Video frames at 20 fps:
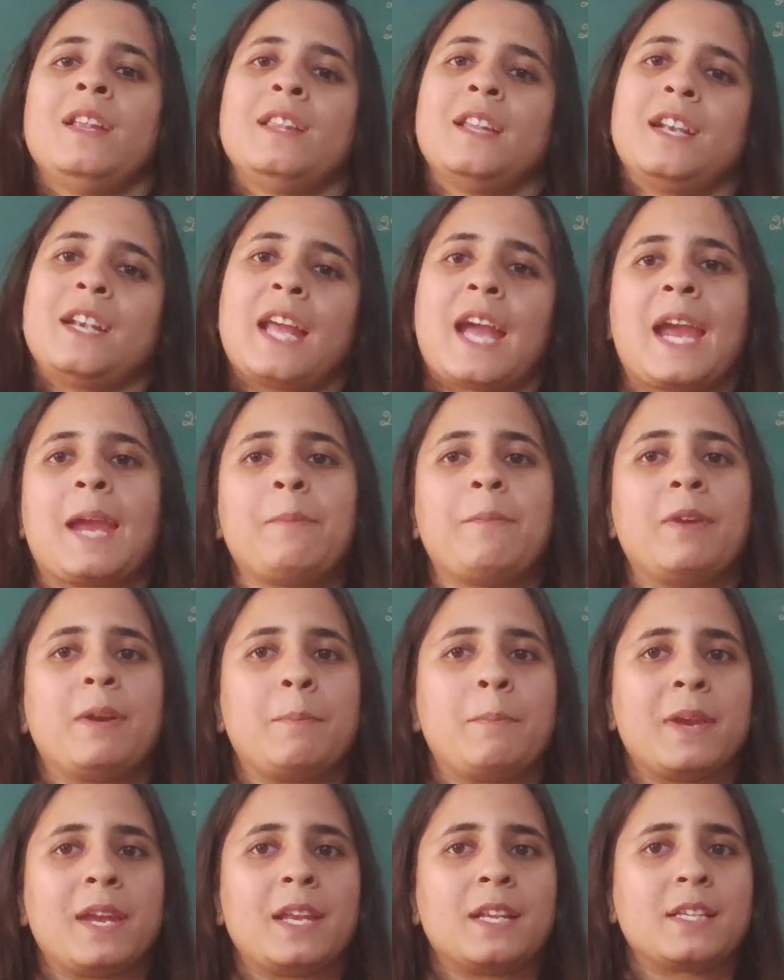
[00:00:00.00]
the time
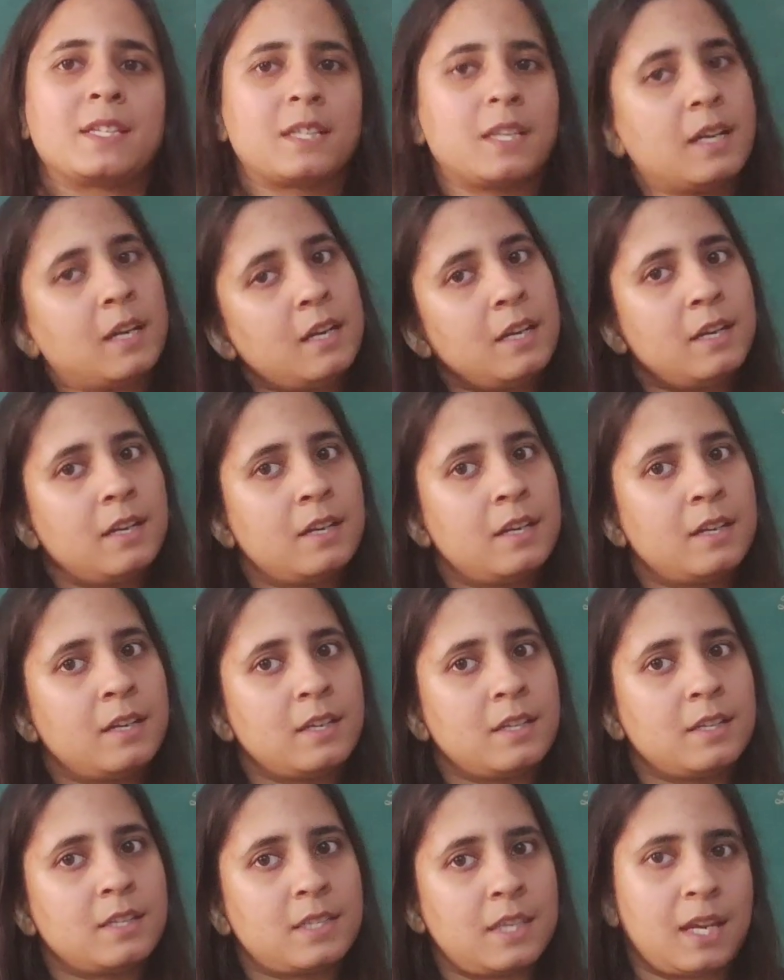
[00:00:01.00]
remains the
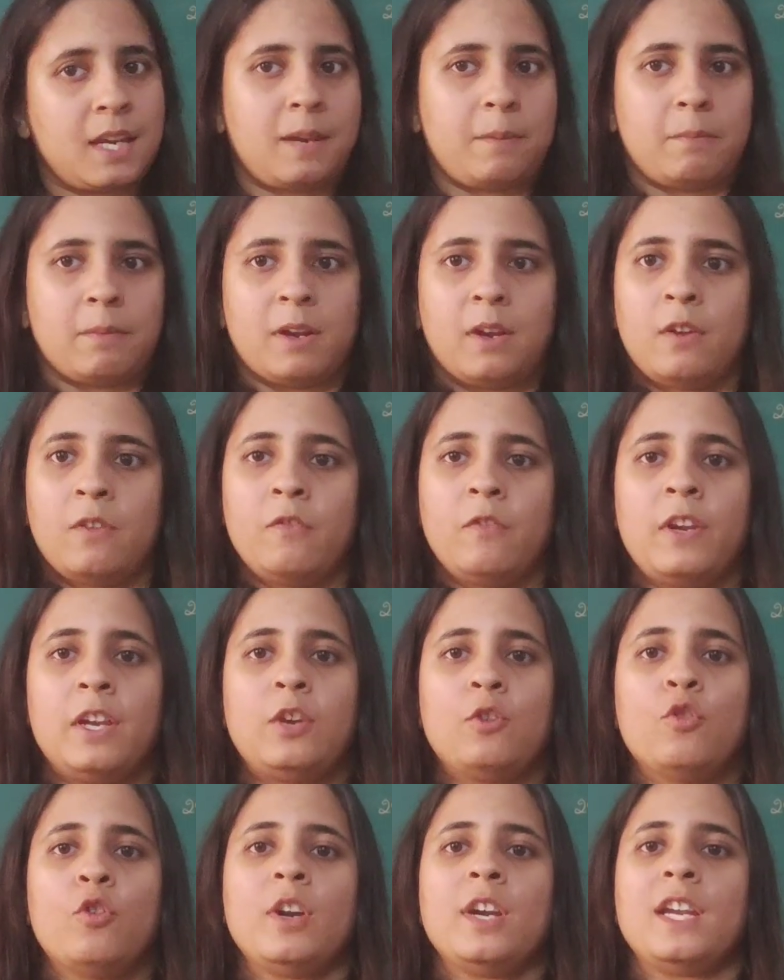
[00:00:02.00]
same.
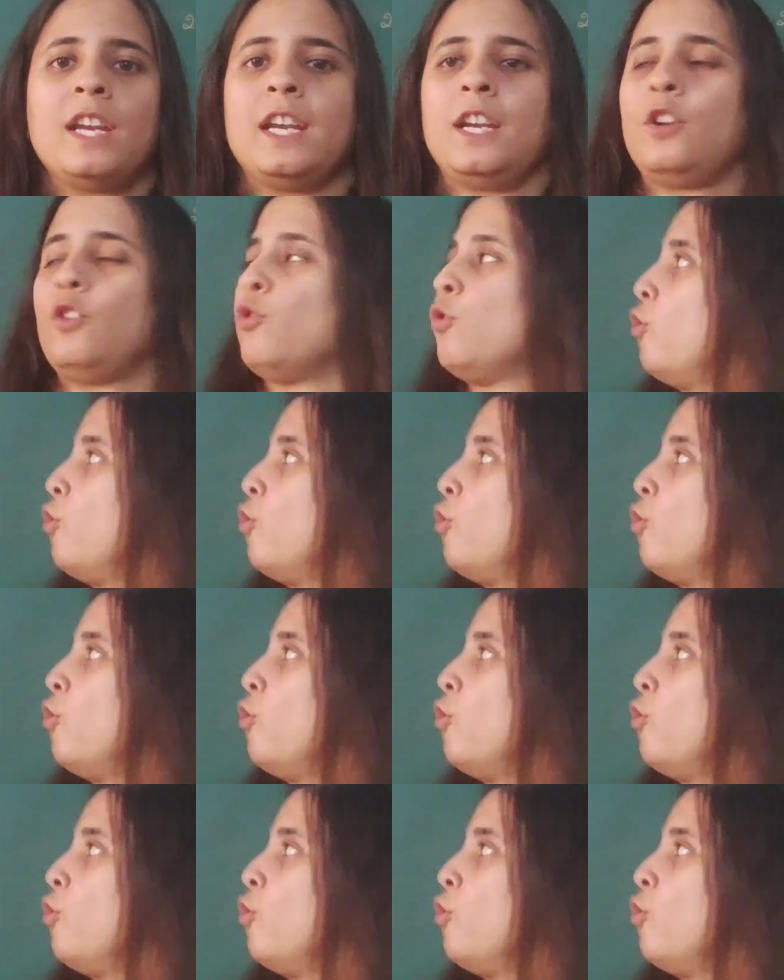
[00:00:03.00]
We don't need to